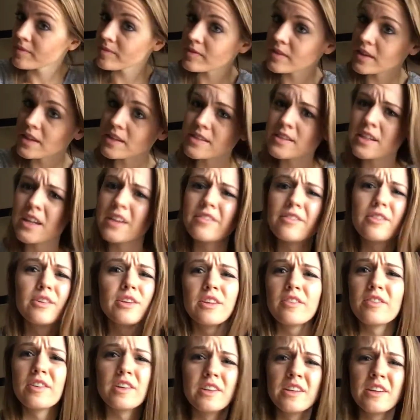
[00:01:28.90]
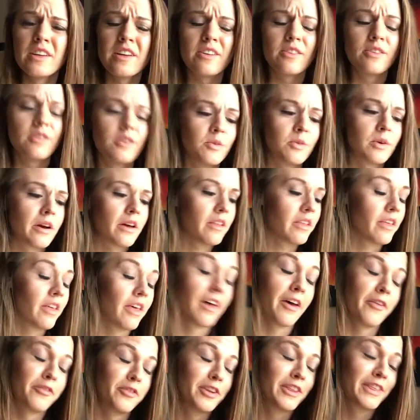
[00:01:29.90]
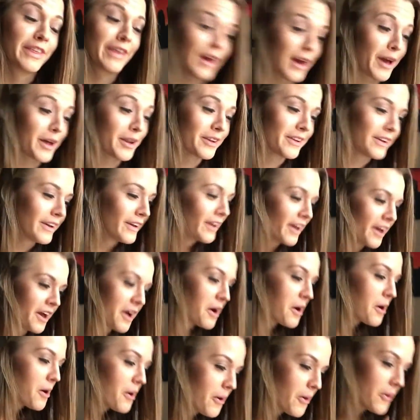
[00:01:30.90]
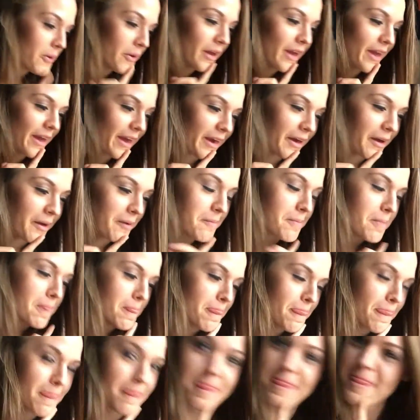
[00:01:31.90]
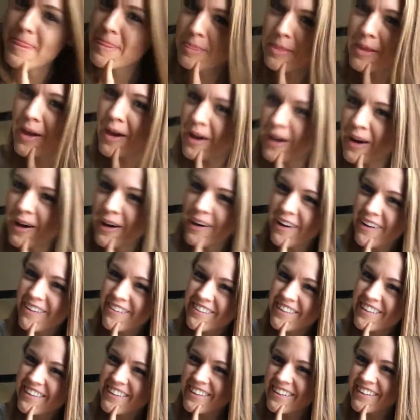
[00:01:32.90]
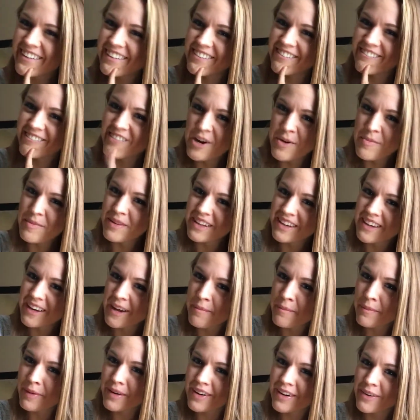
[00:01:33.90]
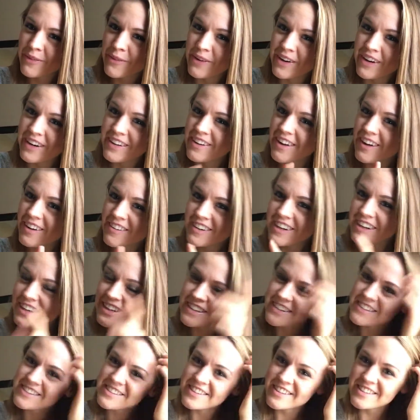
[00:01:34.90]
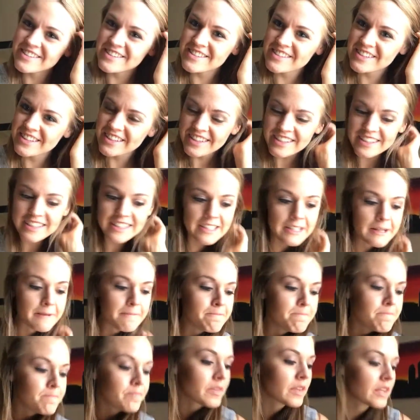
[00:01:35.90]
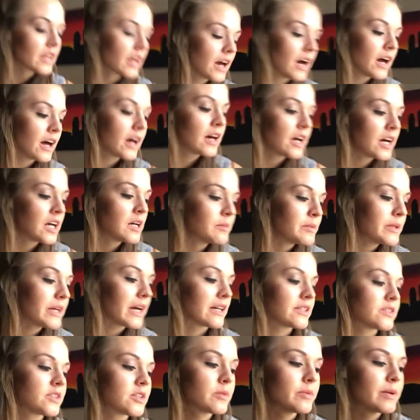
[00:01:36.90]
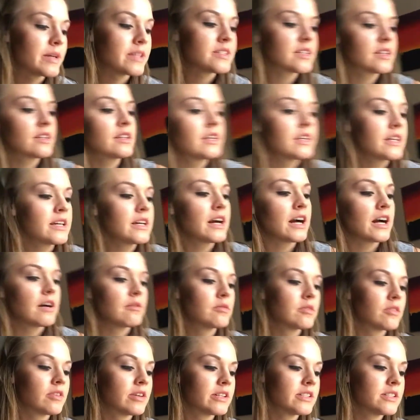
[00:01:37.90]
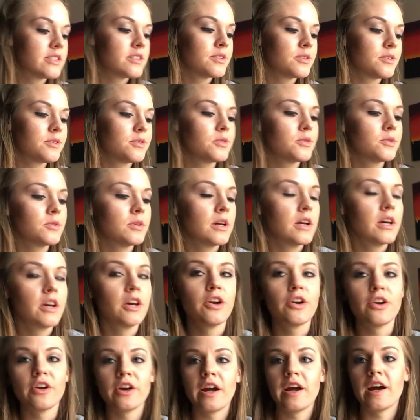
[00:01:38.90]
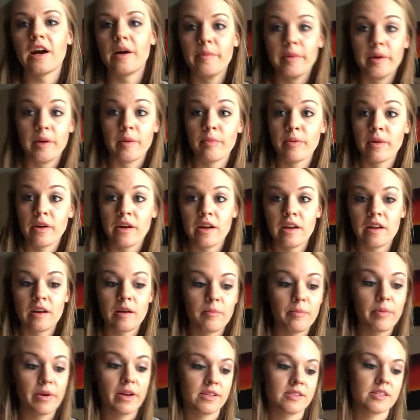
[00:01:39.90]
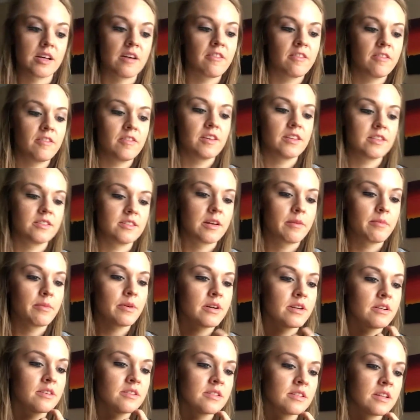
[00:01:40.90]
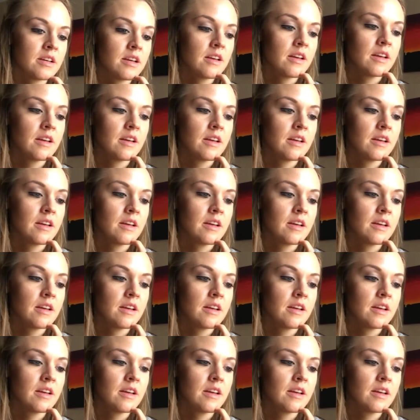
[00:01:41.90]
That's not really funny. I don't know why I laughed at that. Okay, awkward moment number 1 already, so that's good. Yeah, so basically I'm going to create a meal plan based off of these numbers.